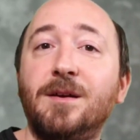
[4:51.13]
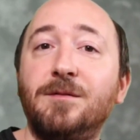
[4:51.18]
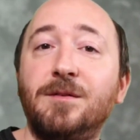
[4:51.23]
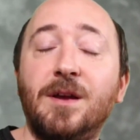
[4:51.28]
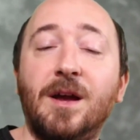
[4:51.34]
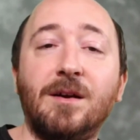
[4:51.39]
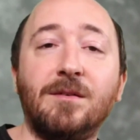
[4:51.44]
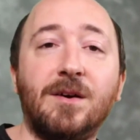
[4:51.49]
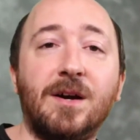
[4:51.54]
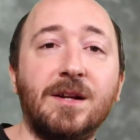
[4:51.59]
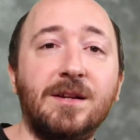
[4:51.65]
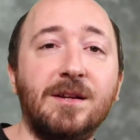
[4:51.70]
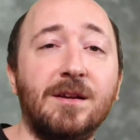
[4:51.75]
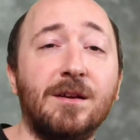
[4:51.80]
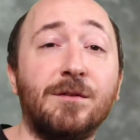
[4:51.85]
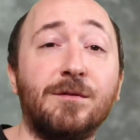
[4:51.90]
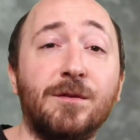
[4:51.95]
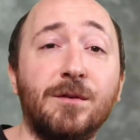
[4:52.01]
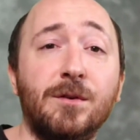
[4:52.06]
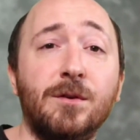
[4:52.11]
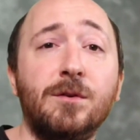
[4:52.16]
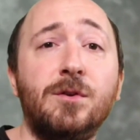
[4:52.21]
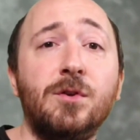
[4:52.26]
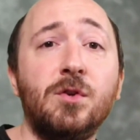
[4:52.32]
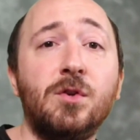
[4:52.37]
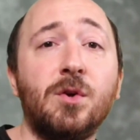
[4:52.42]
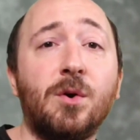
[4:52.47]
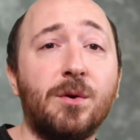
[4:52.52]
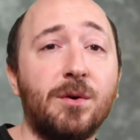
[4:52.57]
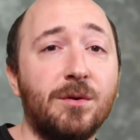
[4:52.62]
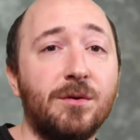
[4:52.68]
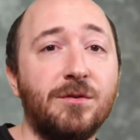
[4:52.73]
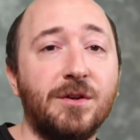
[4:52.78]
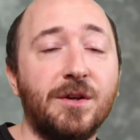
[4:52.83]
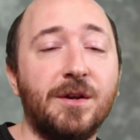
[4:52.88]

if you have ideas for new tutorials,